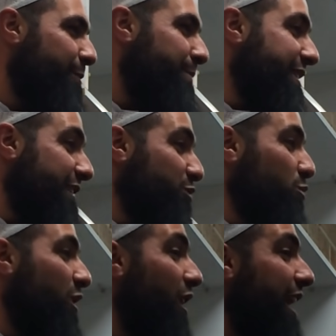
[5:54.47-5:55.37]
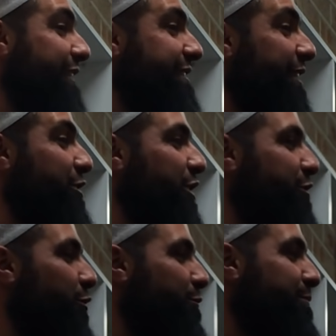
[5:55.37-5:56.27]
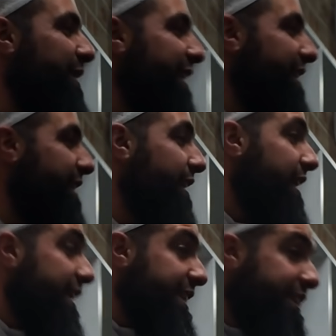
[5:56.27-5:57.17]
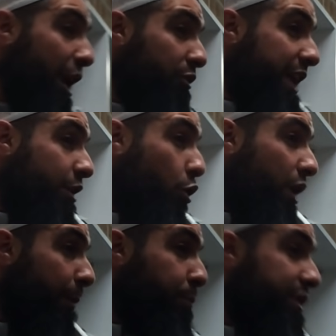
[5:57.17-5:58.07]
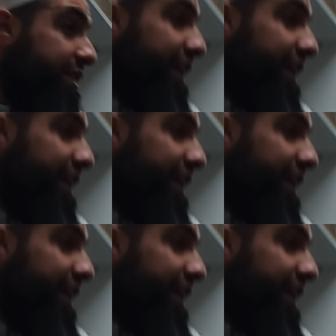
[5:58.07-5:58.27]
But Rasulullah is teaching the Ummah that don't get caught up with